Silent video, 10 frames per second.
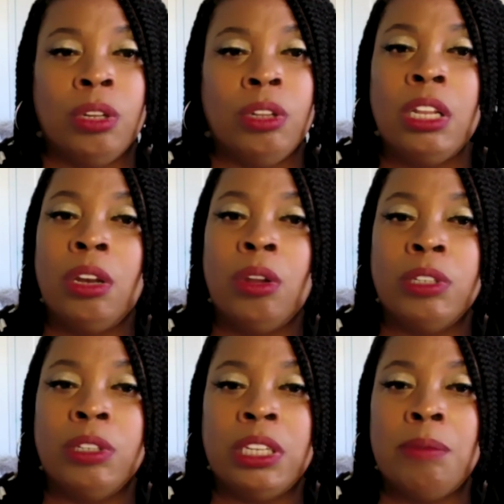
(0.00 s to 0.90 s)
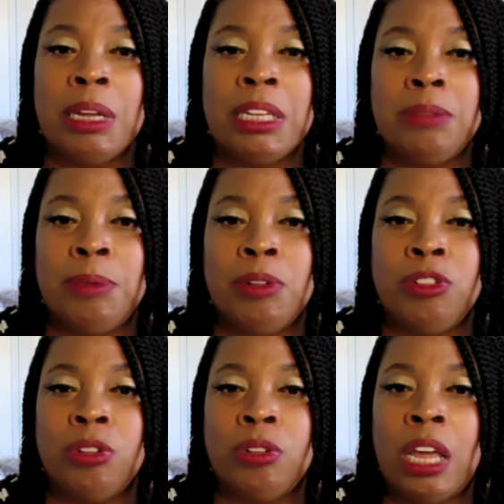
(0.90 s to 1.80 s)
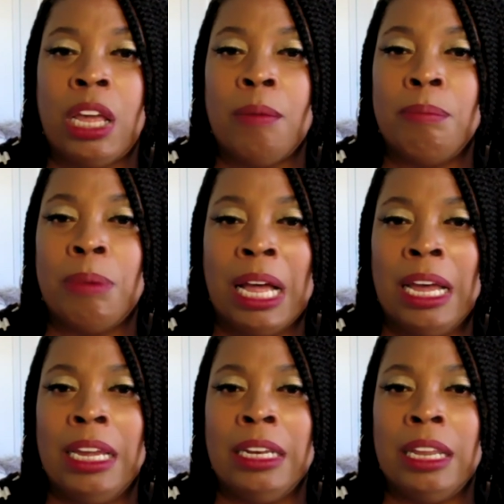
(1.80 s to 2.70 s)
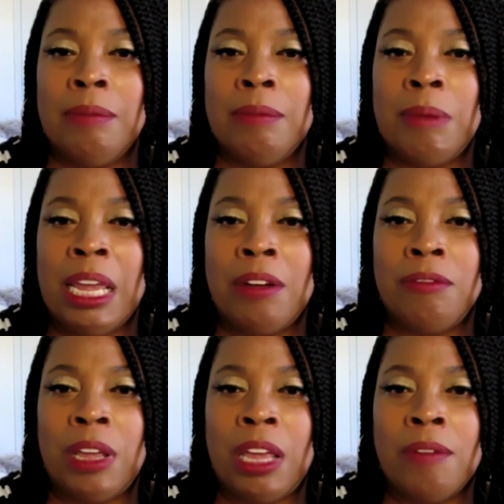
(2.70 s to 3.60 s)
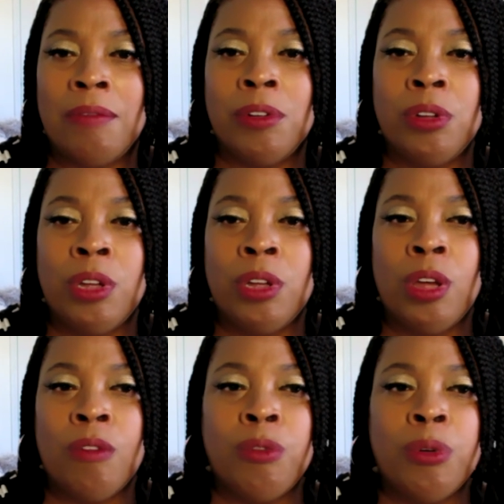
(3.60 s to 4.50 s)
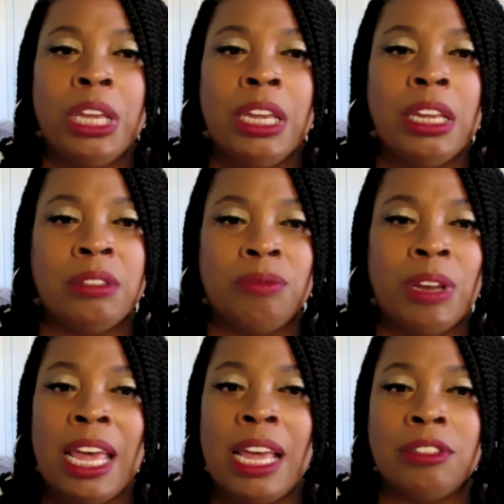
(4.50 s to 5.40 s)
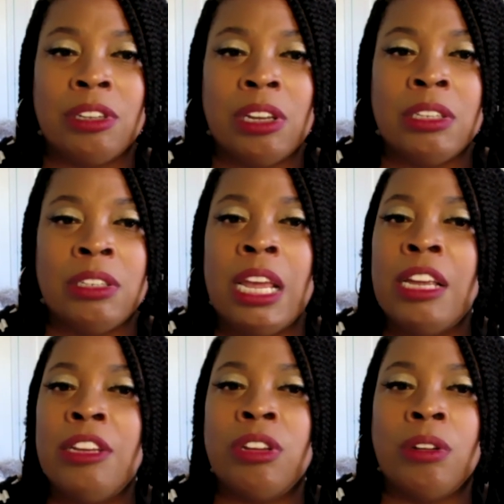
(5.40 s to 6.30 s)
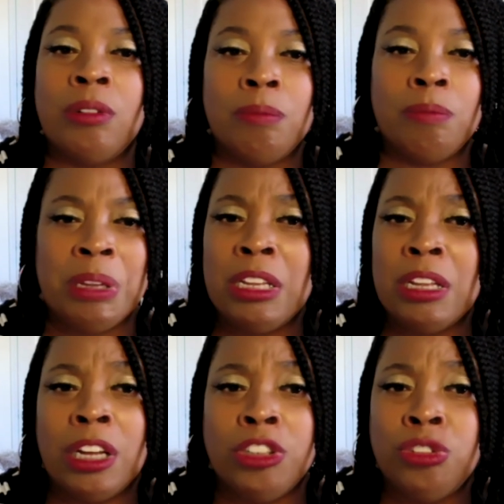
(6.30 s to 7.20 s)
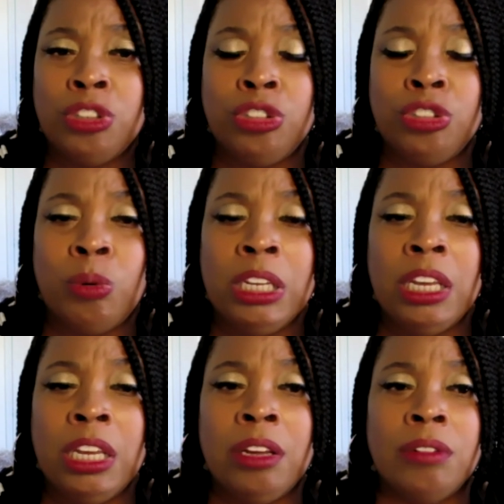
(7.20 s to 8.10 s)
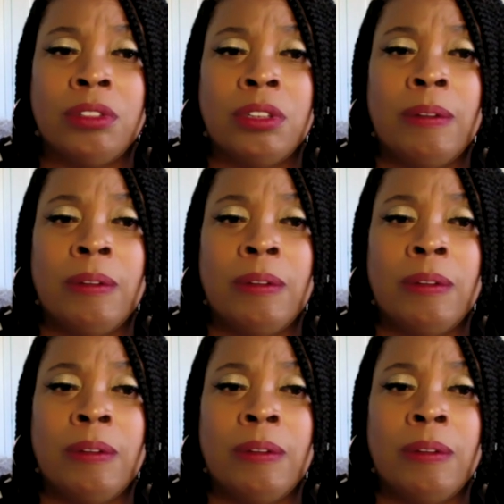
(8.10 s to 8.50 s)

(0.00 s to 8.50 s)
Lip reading: Then the Lord said, my spirit shall not abide in man forever, for he is flesh. His days shall be 120 years.